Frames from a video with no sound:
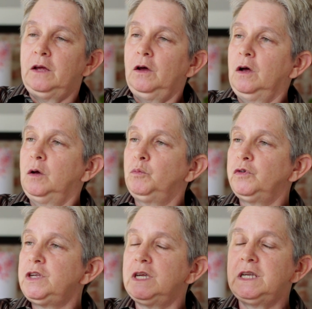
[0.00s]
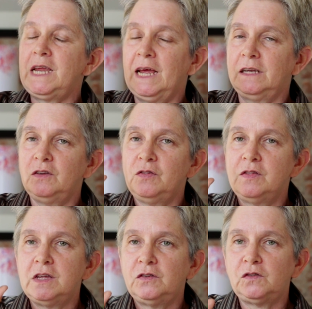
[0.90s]
meridian, and
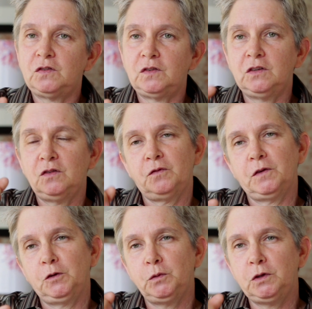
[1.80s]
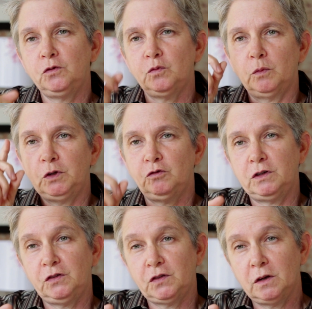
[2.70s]
this is the finger we use when we
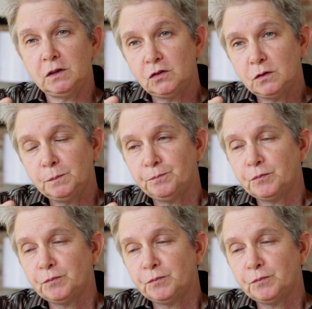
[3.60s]
criticize.